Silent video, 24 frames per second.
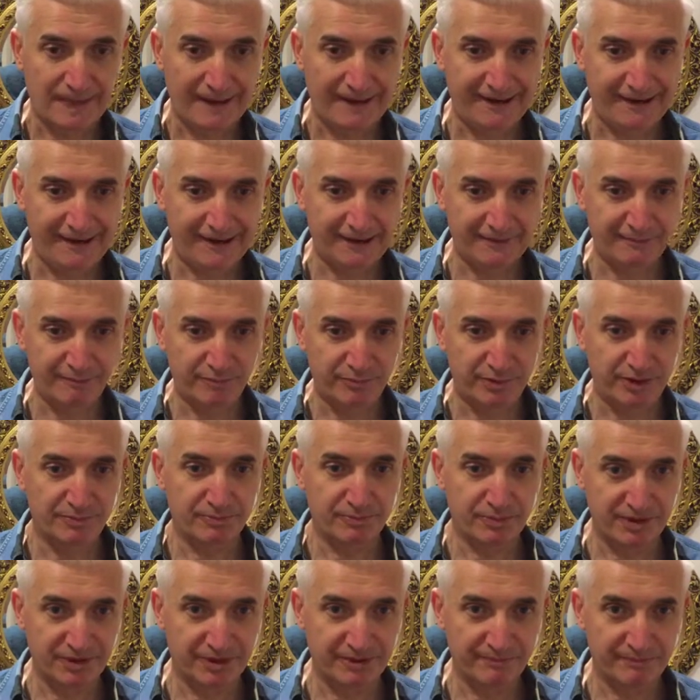are
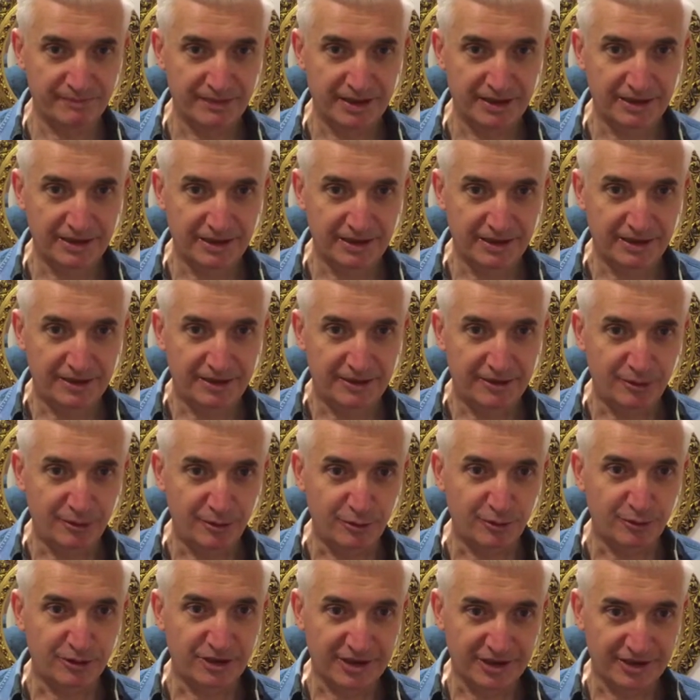people
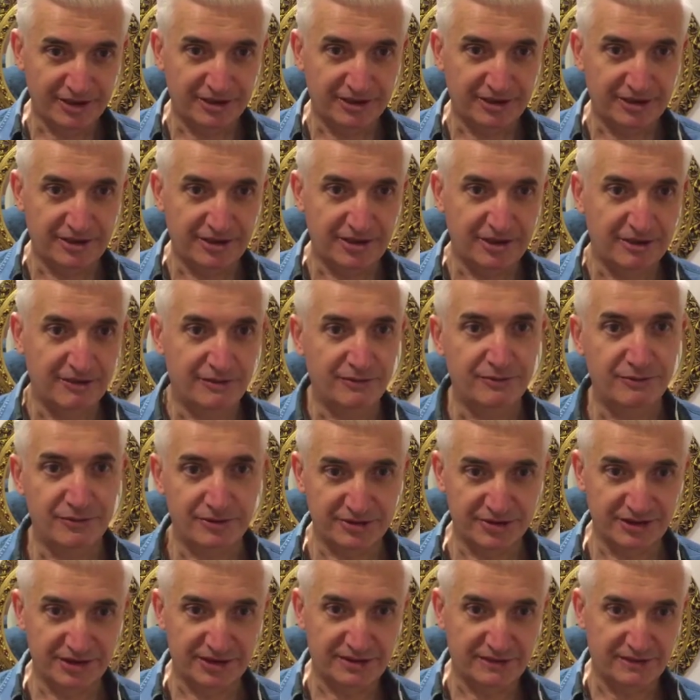looking
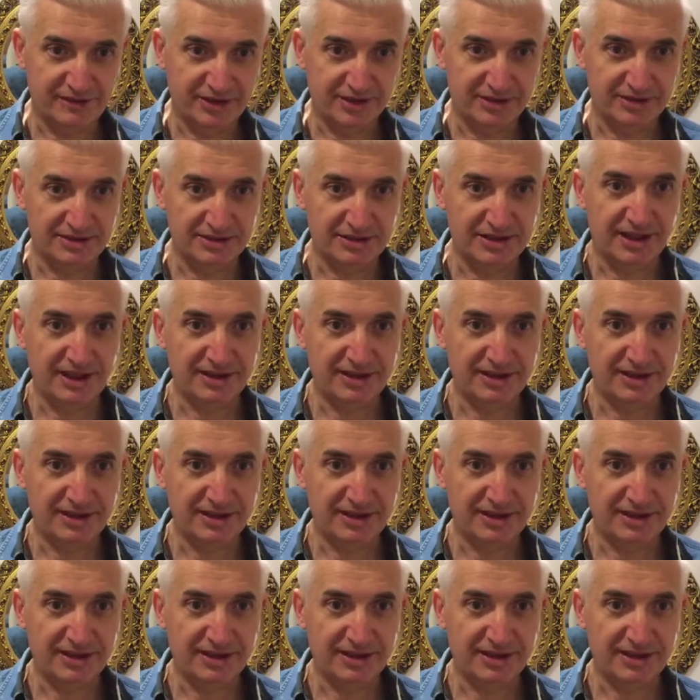for these things: